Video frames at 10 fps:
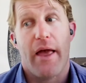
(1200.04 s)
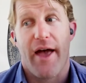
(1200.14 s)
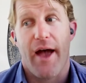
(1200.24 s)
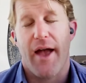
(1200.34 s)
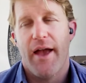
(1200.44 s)
by
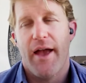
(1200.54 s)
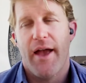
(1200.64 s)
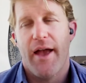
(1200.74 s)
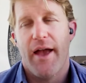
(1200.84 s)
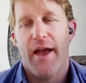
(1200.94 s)
that
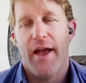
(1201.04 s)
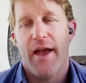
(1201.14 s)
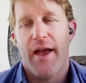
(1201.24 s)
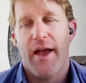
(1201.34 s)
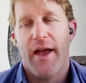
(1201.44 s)

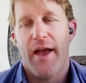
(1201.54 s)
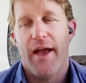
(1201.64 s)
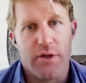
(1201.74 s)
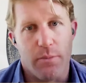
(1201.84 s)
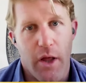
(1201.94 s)

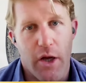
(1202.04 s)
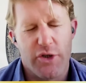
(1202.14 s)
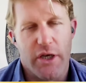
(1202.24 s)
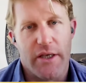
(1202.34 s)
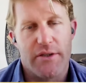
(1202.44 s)
is 3rd
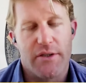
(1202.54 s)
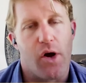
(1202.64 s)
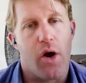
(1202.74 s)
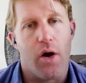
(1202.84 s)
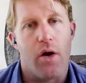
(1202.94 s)
generation
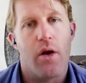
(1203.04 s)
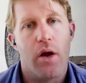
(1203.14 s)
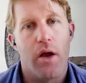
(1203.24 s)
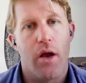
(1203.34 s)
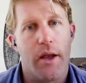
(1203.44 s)

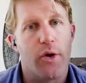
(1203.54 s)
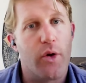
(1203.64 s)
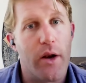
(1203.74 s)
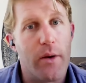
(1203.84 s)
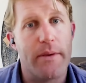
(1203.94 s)
blockchains are
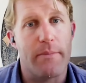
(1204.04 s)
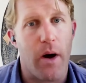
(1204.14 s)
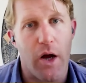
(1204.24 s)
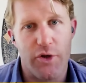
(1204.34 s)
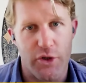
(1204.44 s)

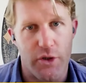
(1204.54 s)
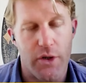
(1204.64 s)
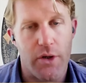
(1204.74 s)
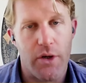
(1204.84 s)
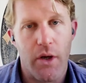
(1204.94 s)
incredibly
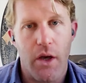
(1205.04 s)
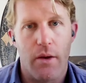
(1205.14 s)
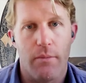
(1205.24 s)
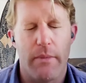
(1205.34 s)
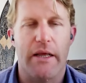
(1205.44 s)
modular,
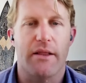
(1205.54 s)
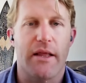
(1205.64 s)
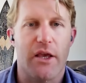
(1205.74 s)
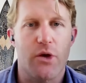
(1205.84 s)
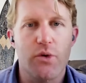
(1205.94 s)

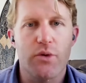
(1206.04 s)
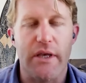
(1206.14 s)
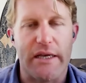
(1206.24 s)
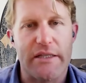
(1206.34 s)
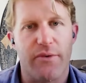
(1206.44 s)
meaning they
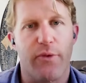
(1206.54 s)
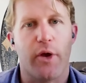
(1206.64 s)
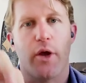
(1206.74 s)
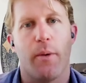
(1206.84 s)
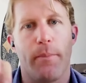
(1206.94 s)
use like
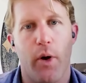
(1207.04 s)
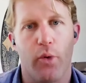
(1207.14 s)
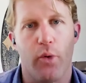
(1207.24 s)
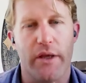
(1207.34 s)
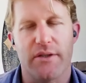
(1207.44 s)
different
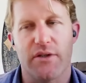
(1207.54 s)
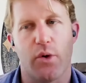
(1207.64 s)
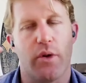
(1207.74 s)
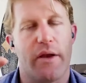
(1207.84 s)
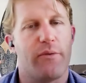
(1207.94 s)

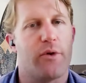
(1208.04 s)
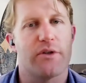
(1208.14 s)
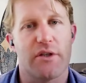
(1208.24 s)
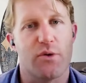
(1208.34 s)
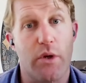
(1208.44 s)
components. So like, for
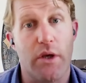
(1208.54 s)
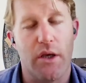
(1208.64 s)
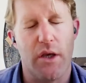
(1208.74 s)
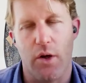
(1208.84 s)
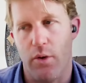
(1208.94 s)
instance,
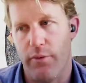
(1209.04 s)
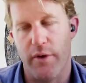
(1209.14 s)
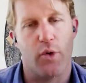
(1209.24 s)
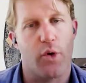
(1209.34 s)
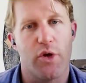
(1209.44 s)

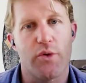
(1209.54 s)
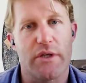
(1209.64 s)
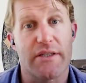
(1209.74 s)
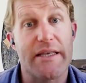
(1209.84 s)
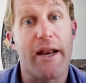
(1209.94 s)
Findora
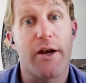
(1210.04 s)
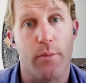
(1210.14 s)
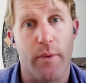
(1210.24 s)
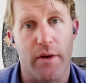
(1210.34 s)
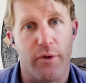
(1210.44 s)
uses
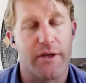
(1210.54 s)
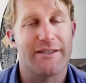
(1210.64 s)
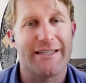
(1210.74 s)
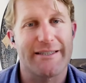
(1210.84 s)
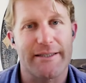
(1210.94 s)
Tendermint for
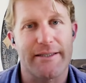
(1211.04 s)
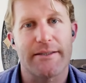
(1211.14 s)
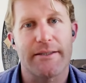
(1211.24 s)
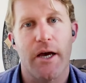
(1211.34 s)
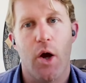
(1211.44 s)

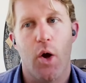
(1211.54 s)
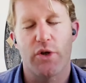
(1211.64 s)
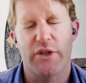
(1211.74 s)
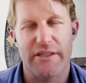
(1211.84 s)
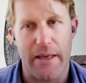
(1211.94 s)
consensus,
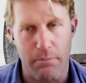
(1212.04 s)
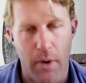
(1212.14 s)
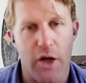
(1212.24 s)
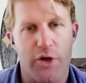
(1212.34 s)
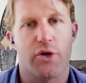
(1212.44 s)
which is a
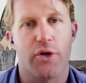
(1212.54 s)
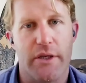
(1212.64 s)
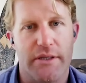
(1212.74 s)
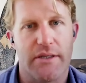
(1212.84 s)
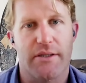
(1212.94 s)

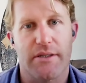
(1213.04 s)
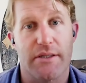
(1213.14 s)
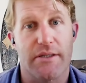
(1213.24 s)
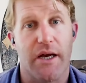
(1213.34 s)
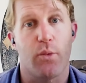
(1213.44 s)
modular consensus
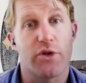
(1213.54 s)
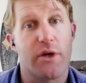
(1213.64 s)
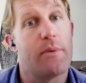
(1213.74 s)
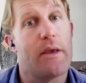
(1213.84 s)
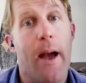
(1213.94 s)
design,
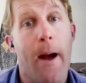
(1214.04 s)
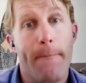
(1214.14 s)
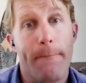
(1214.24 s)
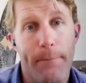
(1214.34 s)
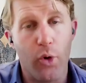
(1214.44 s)
which can be
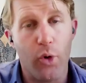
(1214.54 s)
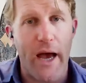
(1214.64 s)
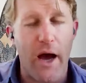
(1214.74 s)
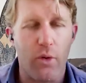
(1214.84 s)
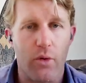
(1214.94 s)
pulled
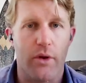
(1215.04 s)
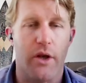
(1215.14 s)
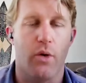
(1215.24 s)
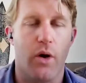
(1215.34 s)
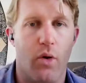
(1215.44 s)
out,
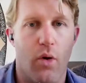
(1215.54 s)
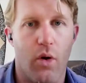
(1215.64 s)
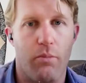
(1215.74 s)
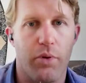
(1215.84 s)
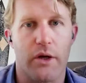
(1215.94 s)

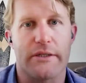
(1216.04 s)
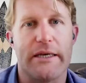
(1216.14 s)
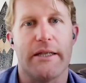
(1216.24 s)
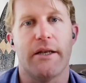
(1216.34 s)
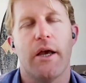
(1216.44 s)
or plugged
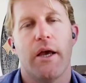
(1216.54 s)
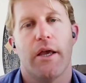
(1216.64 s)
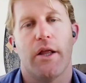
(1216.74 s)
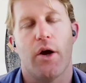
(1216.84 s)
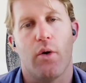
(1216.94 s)
in,
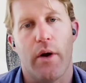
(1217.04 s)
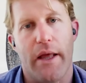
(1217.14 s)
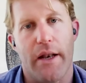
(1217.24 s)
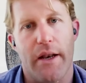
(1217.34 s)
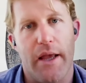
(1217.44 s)

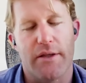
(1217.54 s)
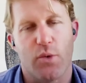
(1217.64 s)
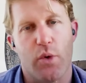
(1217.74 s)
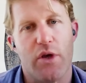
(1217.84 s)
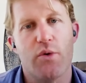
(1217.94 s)
and
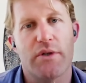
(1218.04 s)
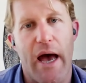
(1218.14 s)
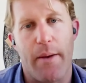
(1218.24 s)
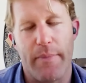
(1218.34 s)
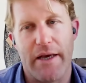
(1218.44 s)
so we use
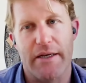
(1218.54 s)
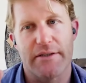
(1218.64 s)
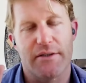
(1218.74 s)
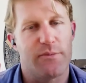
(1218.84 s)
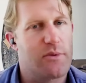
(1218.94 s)
that
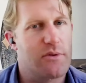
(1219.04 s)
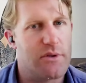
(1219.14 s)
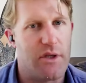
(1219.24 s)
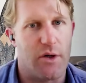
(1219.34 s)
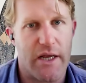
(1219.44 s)
because,
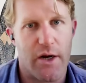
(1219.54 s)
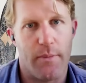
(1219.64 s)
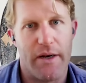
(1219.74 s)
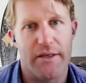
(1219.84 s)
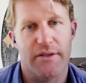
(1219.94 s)

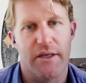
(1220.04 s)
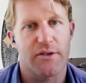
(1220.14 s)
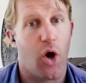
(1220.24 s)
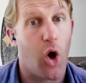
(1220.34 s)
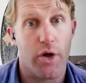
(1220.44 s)
Tendermint
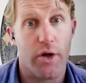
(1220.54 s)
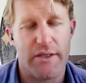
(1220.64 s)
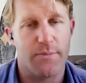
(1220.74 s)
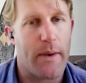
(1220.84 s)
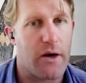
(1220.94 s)
is hardened,
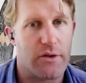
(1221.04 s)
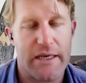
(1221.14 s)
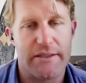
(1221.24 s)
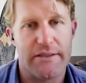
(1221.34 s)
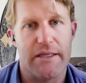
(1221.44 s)
it's battle
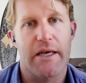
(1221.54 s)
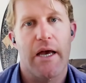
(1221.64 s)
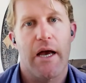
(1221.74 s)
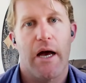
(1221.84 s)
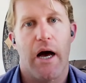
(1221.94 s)
tested.
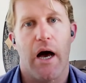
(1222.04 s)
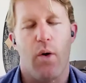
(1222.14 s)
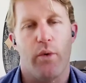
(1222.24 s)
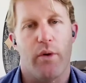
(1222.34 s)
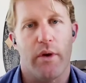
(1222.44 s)

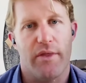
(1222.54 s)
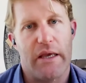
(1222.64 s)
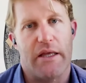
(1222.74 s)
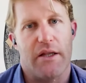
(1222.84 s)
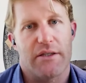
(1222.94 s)
We think
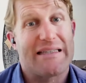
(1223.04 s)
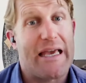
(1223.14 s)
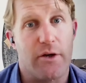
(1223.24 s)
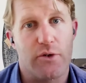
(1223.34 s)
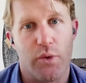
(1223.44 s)
it
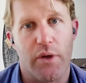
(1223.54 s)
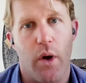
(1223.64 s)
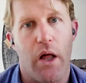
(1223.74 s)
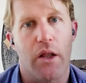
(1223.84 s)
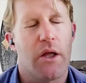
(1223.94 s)
scales really well.